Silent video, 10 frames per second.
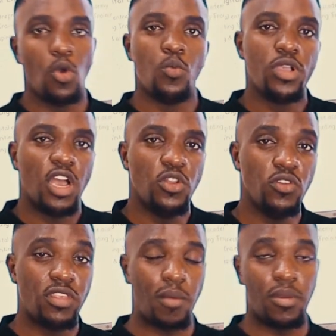We can
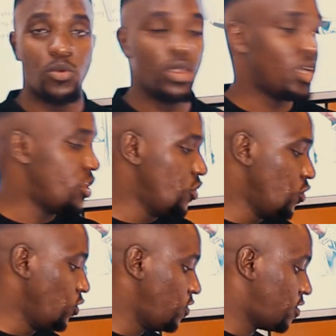use
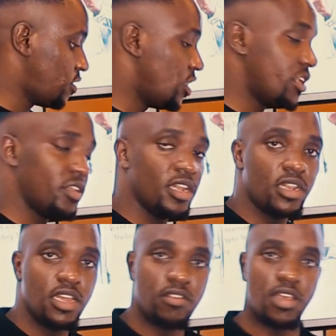the trend
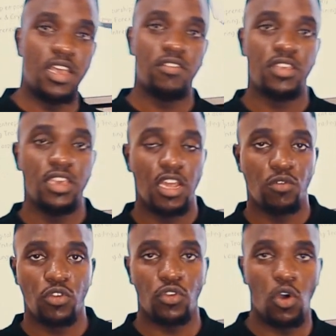lines as key
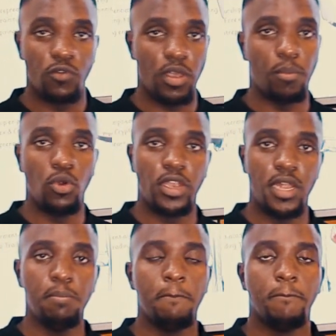levels of support
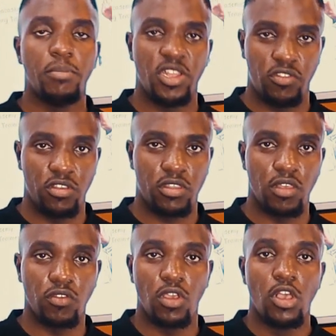and resistance.